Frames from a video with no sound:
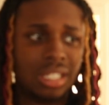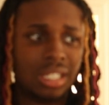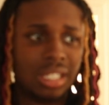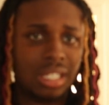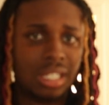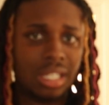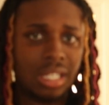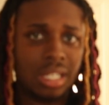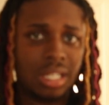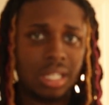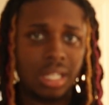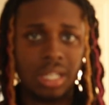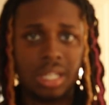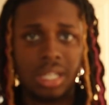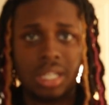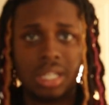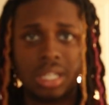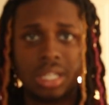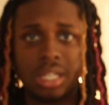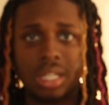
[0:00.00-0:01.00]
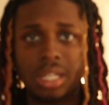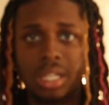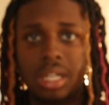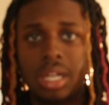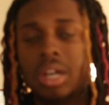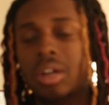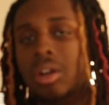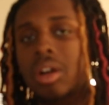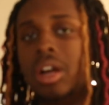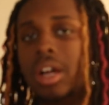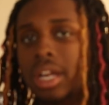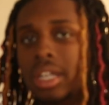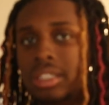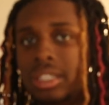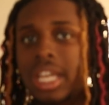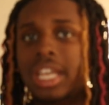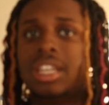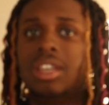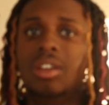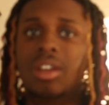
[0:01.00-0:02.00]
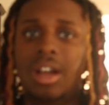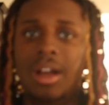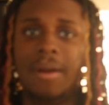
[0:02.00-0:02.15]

Nah, you didn't interrupt nothing. Oh, cool, all right, thank cool. you.